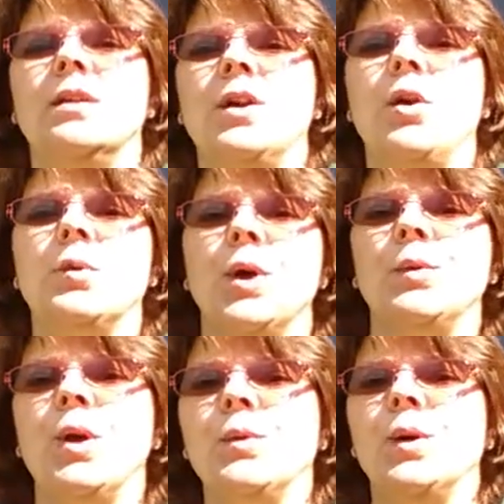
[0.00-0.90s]
go
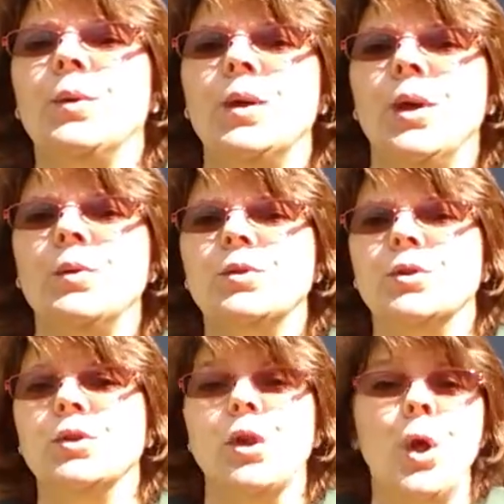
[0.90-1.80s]

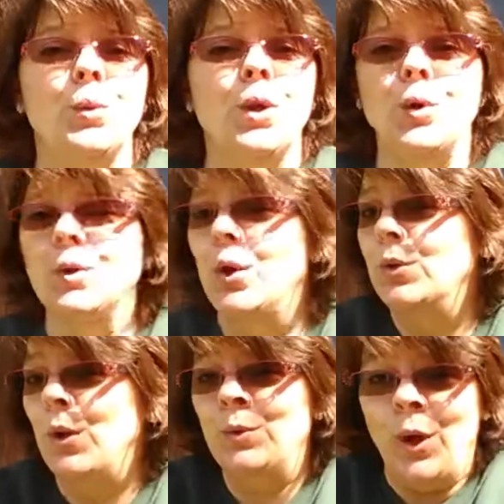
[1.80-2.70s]
to
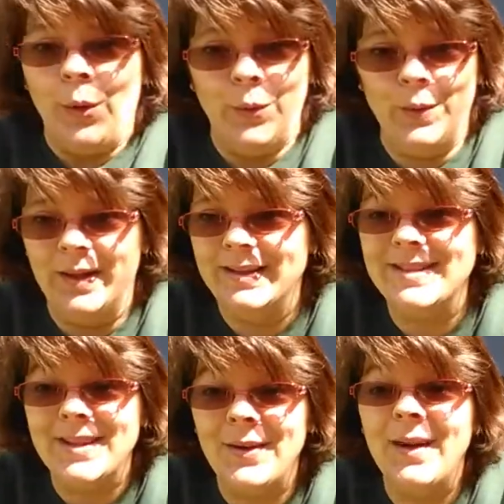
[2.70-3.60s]
no.
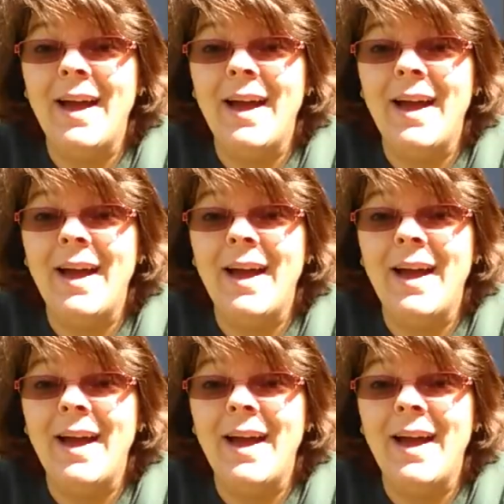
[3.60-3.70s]
So,